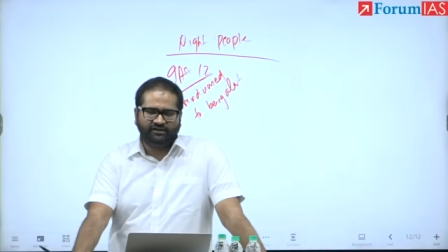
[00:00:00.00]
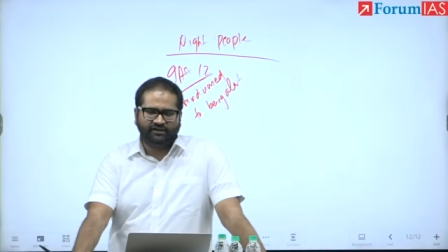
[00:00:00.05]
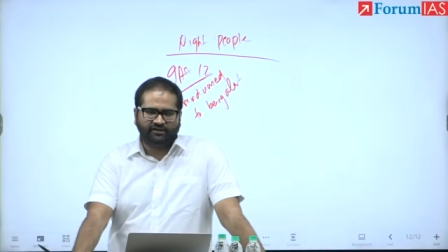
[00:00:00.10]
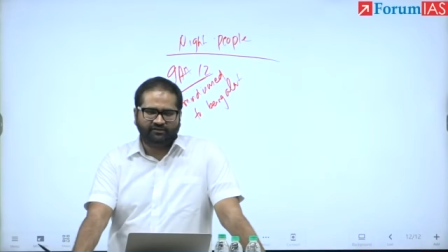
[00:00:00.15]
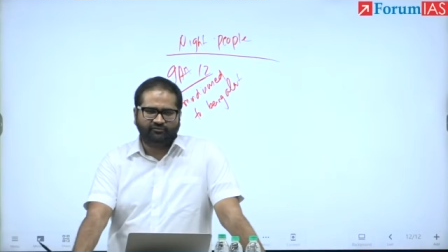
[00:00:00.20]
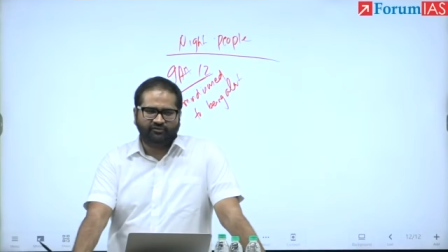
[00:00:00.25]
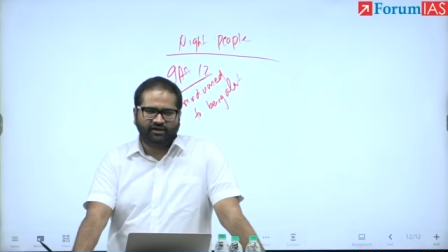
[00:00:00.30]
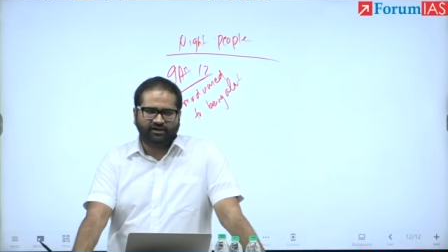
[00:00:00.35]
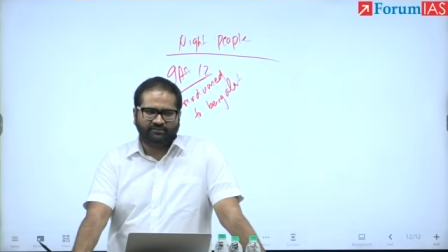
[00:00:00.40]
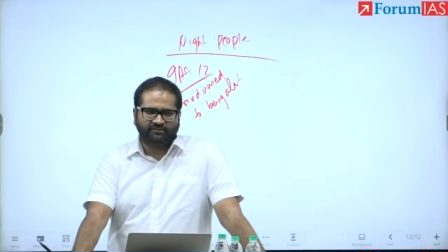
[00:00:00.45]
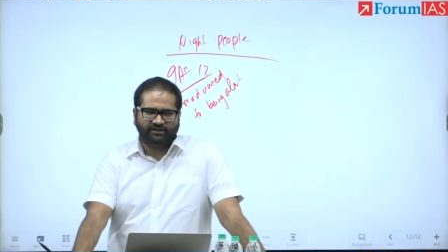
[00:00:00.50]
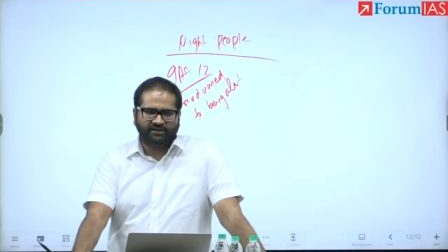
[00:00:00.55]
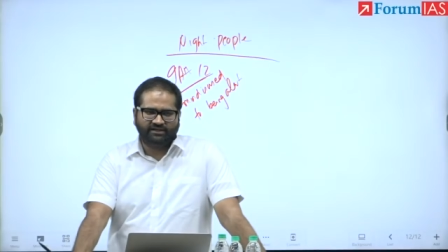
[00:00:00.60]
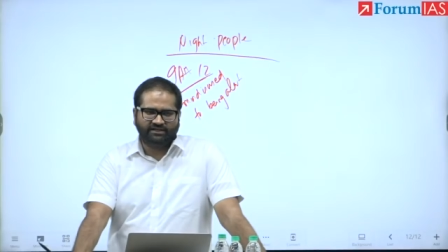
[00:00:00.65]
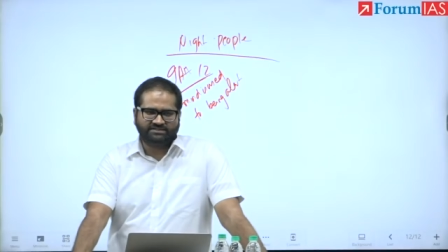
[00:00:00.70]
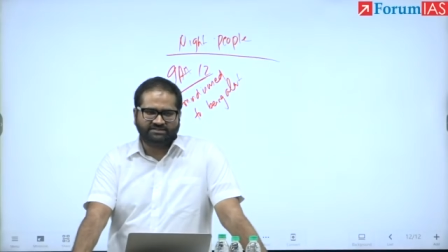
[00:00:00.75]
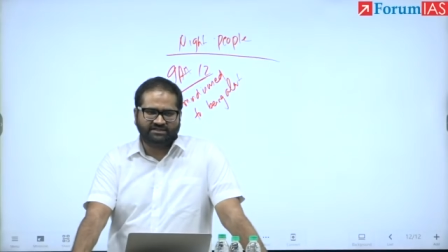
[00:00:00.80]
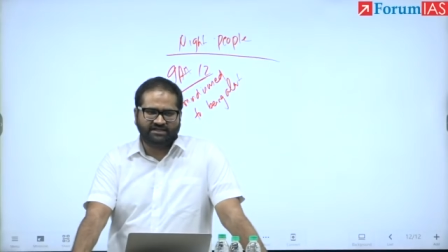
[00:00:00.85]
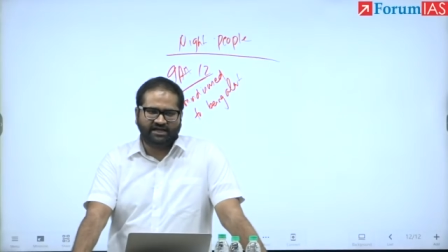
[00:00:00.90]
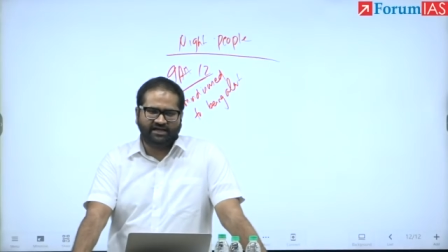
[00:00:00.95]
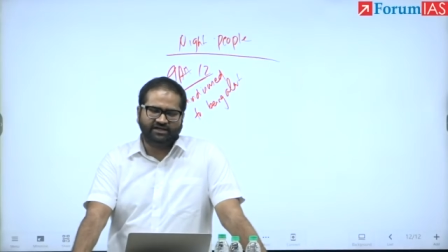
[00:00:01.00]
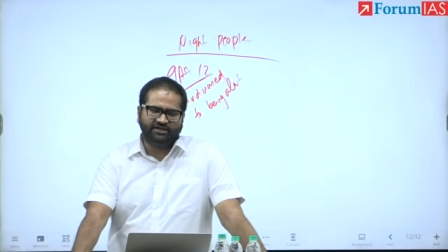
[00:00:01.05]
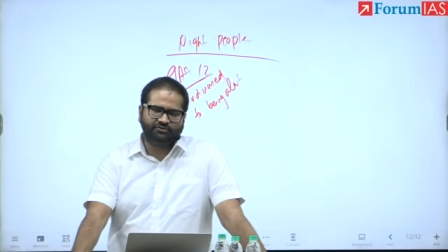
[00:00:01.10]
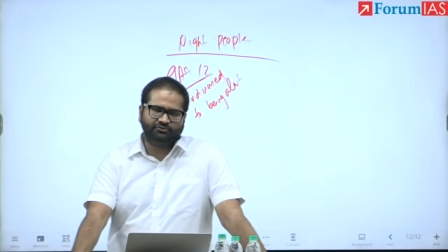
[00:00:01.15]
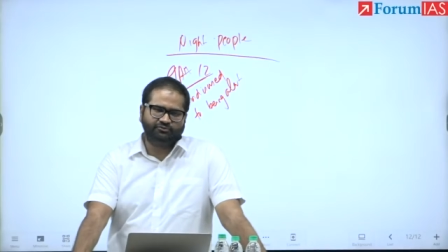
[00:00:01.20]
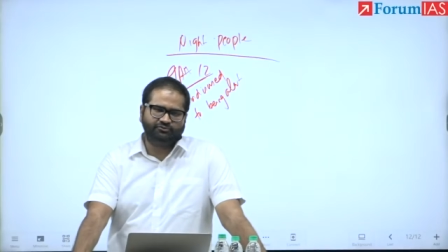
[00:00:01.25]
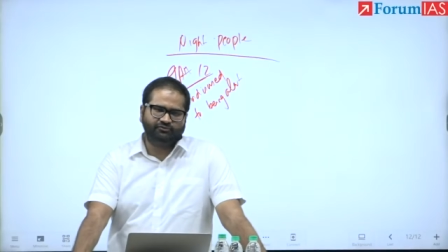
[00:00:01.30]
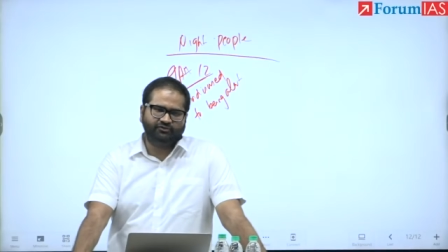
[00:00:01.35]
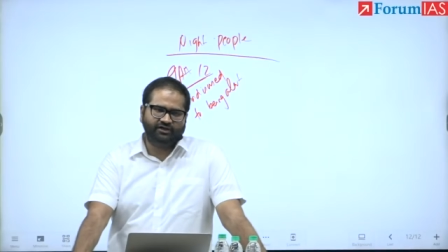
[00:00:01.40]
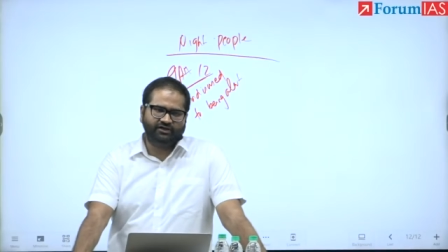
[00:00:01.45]
requirement is 9
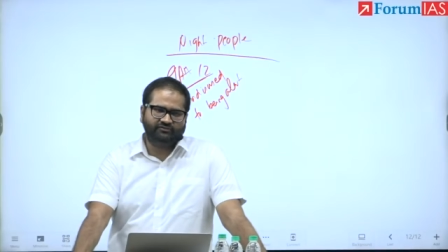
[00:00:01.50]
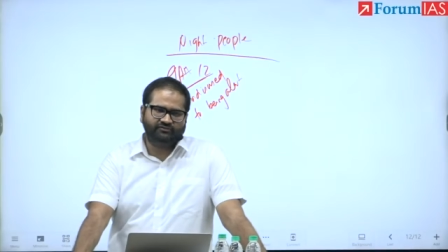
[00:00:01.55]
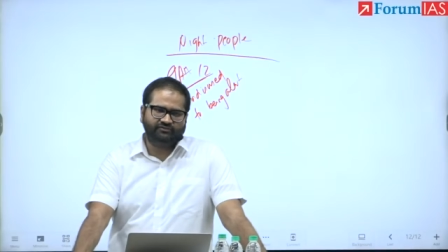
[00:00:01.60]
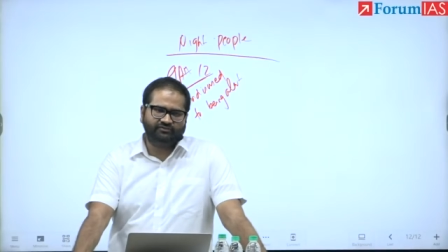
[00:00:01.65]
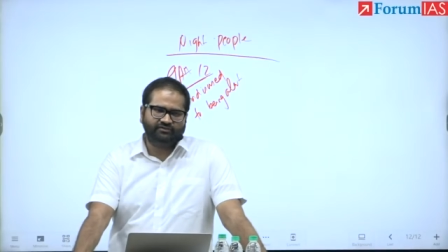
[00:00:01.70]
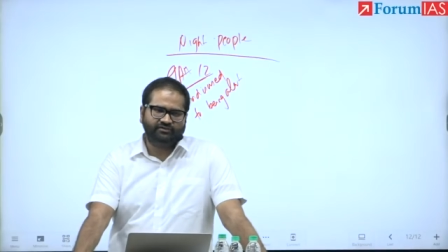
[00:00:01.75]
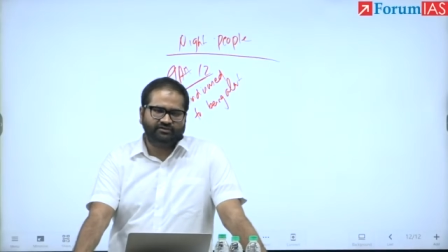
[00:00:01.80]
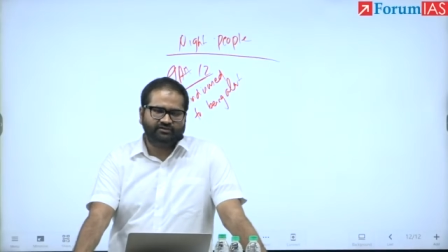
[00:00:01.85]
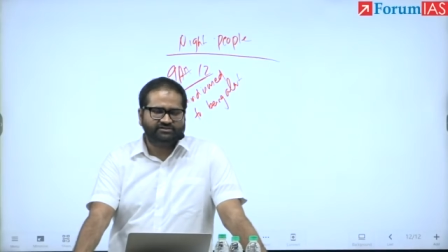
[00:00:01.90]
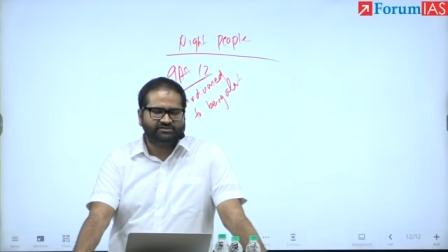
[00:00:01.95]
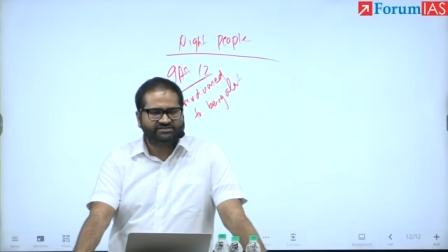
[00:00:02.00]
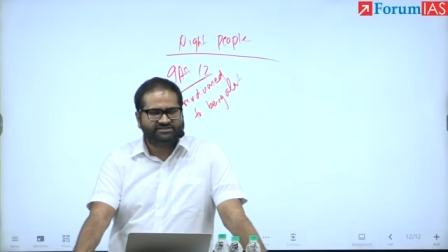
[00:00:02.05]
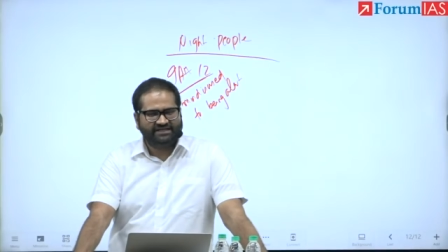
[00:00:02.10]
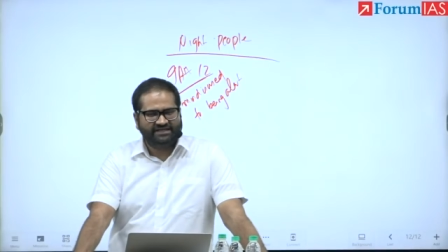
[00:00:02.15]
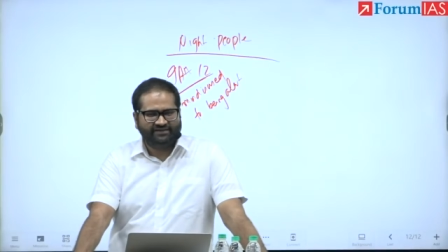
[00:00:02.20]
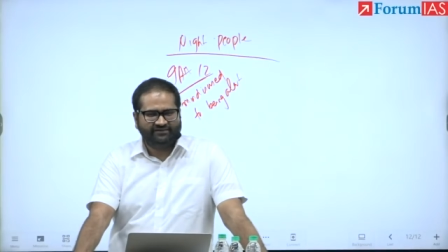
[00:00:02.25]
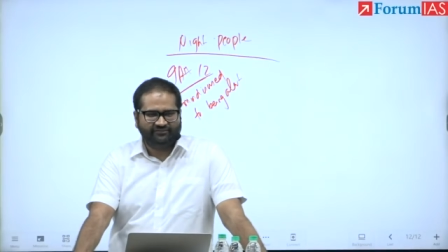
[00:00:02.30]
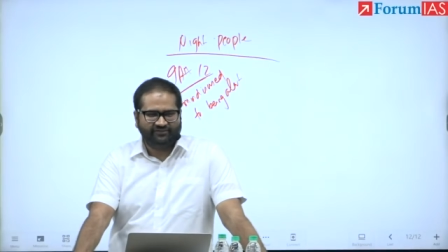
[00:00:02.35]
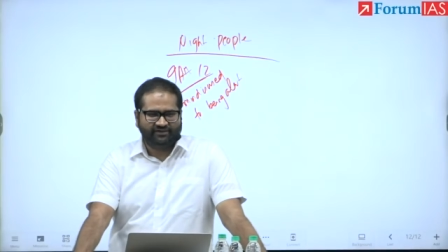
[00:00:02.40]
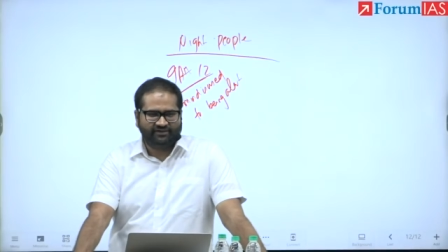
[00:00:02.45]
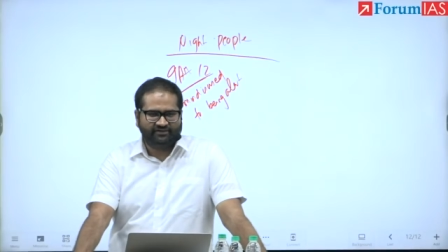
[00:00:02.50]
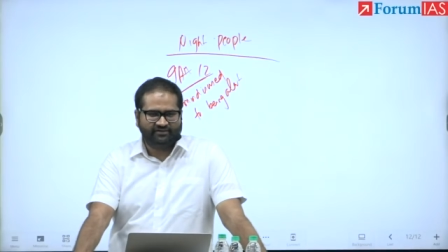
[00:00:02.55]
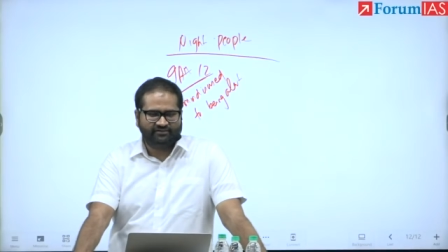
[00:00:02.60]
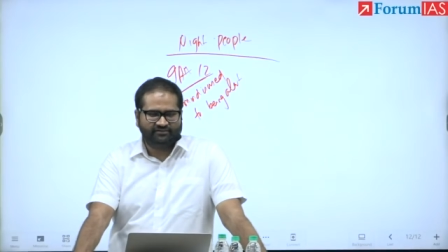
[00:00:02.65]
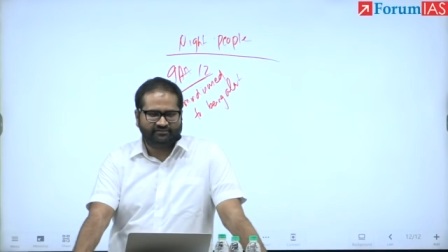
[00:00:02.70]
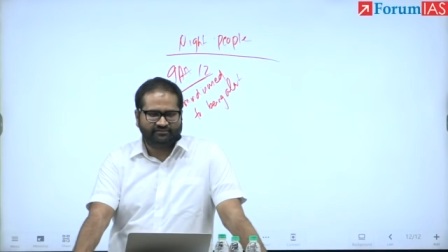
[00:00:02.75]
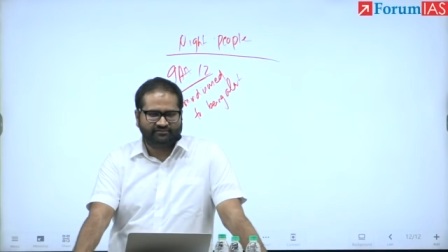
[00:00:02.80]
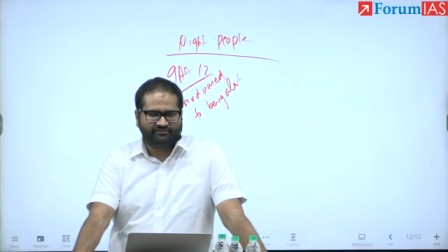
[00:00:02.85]
to 12, stay awake.